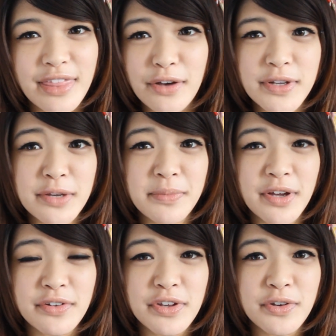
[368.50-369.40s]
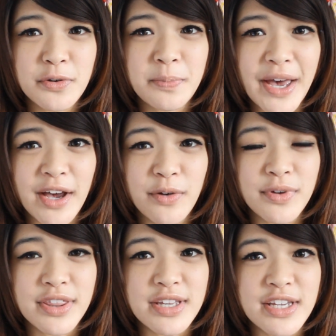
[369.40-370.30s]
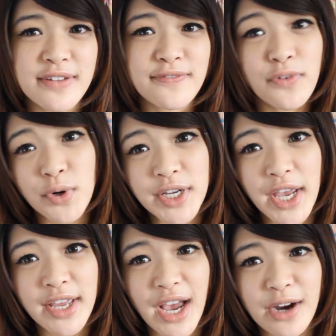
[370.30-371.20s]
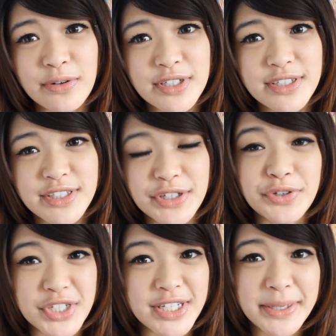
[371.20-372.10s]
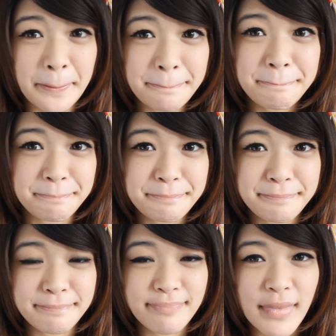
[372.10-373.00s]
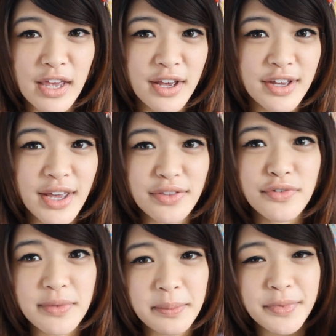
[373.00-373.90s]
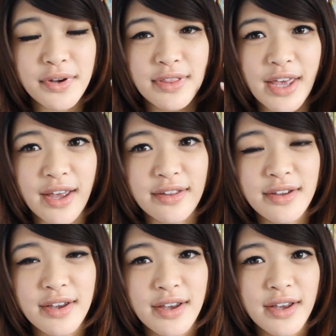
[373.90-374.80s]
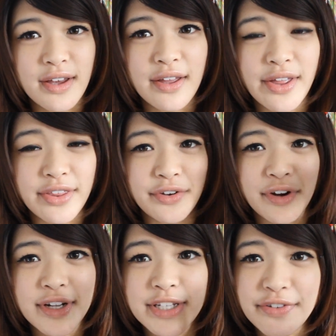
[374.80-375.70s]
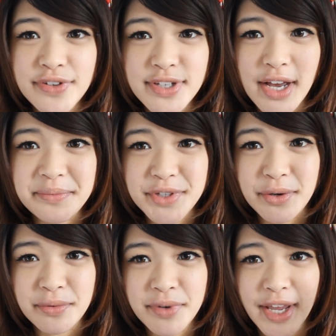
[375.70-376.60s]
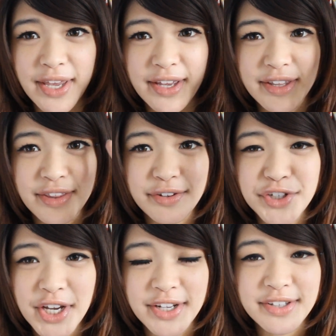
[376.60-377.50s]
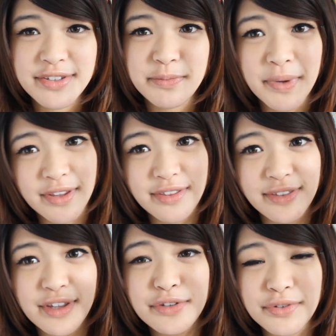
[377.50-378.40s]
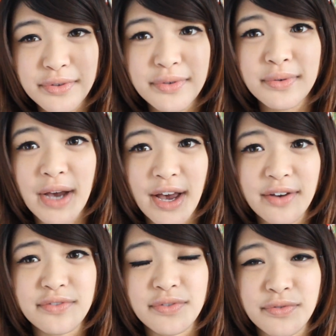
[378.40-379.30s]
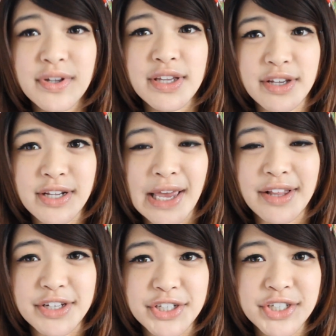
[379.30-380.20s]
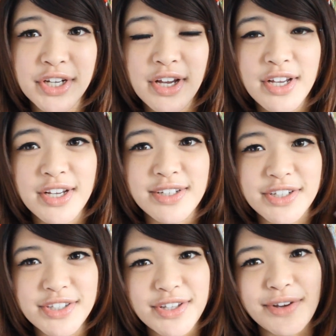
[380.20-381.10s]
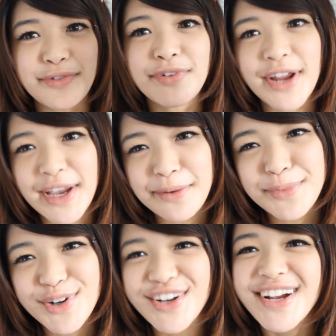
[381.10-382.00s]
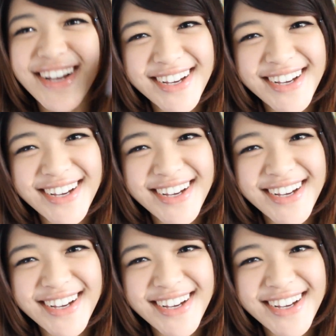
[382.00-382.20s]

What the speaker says: They'll email you back within 48 hours usually. You have to remember that they're on a different time zone and they're Chinese, but they do have really good English, just the grammar